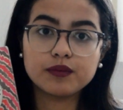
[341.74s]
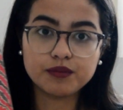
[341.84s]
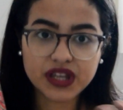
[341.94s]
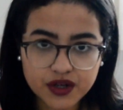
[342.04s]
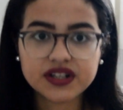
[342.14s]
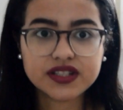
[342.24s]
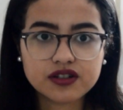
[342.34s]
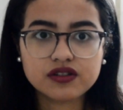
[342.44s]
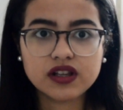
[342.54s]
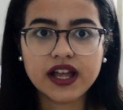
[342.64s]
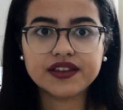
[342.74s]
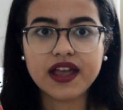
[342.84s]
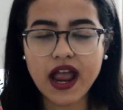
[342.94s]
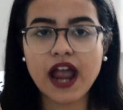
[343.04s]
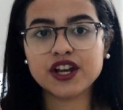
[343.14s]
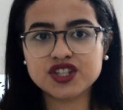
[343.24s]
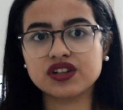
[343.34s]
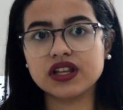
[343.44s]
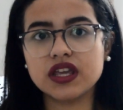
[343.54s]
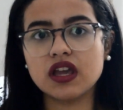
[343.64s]
be critical and
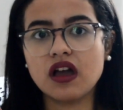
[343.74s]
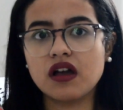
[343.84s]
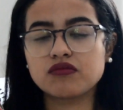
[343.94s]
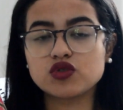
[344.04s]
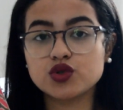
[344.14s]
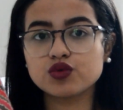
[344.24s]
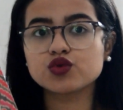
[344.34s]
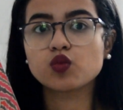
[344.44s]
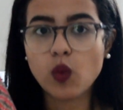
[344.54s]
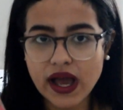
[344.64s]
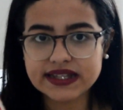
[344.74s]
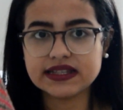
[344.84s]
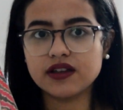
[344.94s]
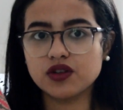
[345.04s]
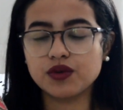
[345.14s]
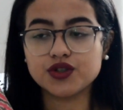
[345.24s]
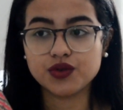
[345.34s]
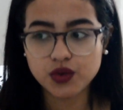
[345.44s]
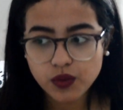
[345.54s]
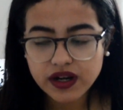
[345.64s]
actually choose wisely and know what
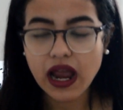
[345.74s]
you're doing.